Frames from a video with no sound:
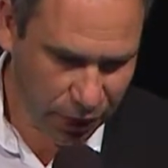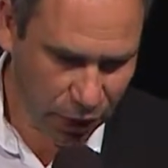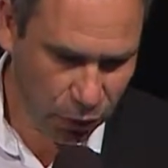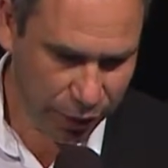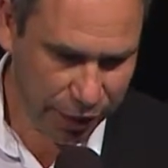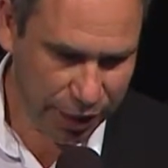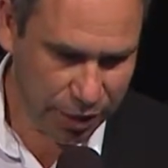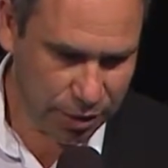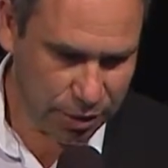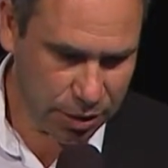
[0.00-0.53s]

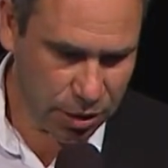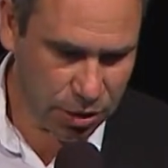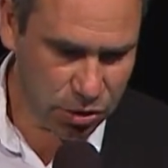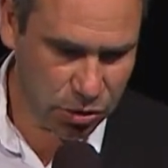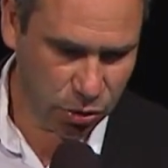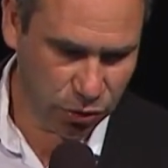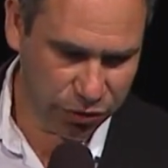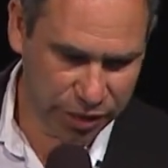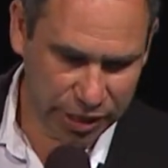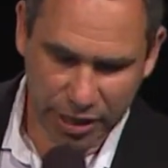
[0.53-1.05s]
Okay,
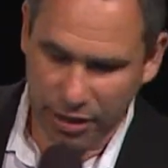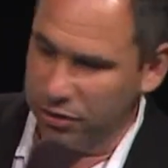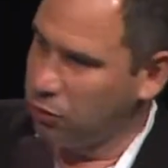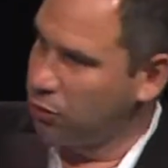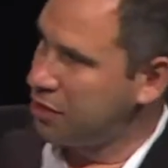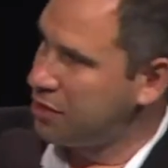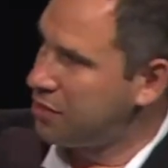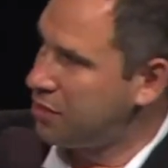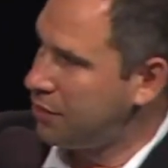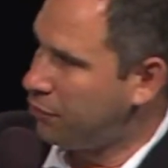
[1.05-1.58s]
so here you
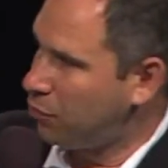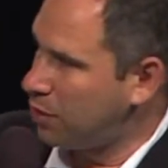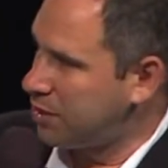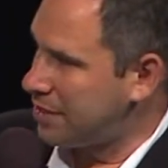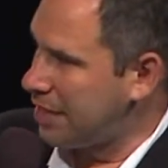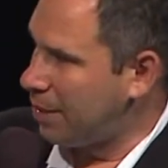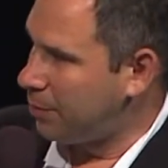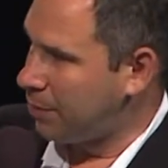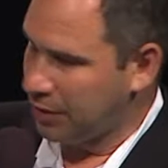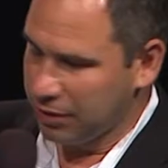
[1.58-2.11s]
can see, for
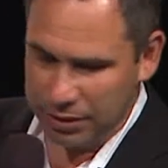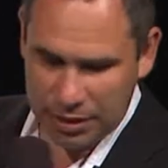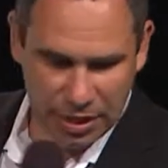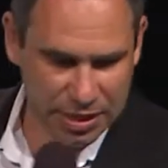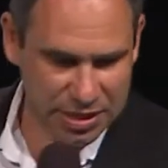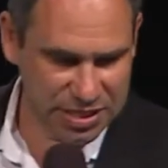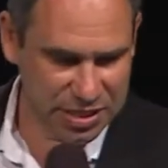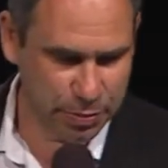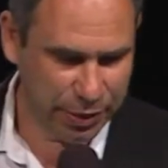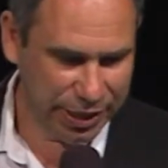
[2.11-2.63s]
example,
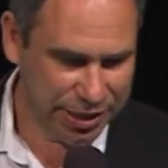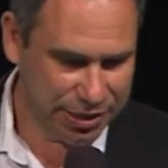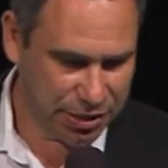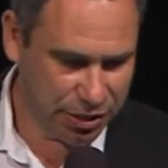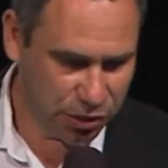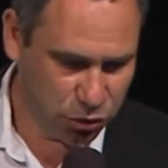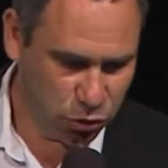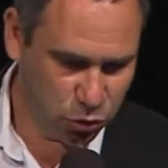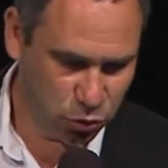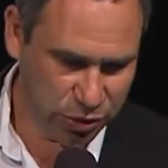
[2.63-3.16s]
splitting
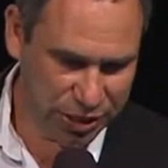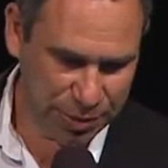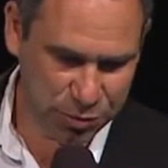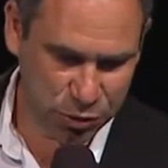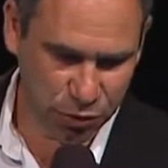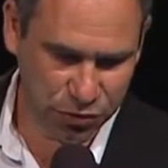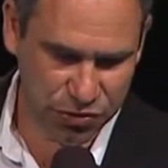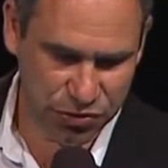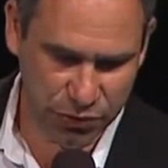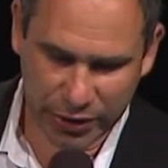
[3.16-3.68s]
to depths
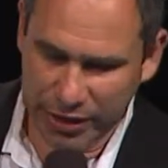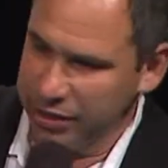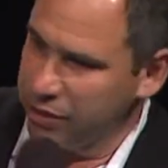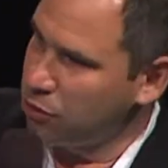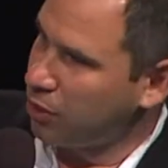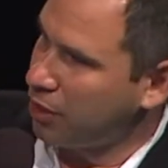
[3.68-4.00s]
of 3.